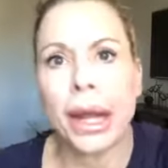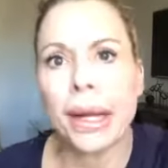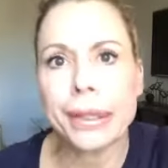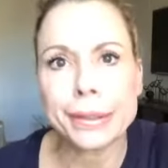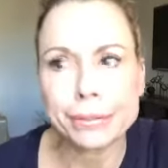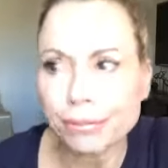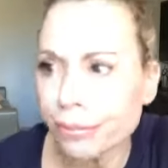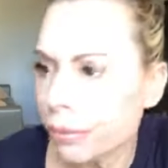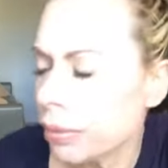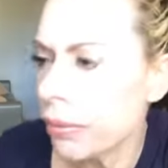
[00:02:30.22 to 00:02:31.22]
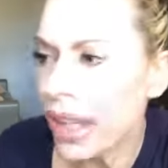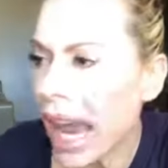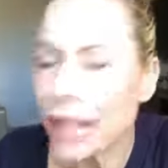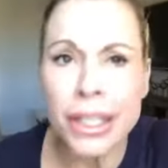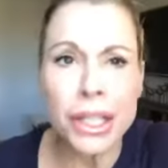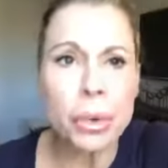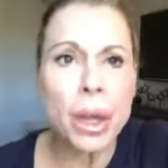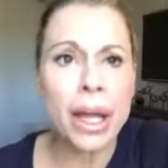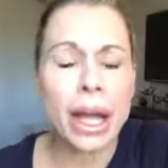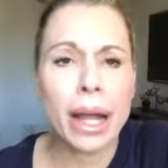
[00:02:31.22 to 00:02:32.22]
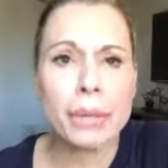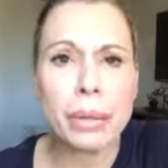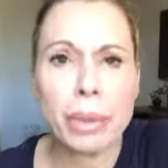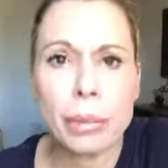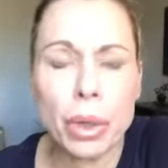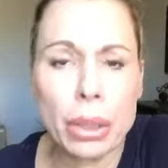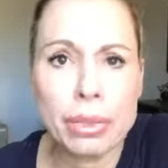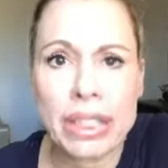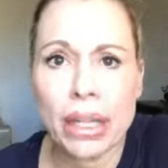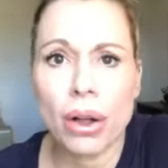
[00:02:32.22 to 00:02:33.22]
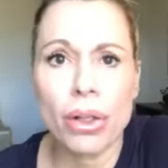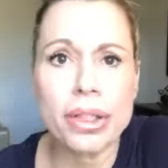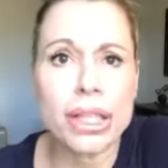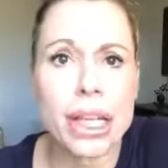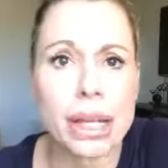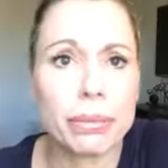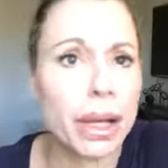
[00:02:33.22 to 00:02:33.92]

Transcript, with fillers: Um, I'll tell you what, I make people upset all the time.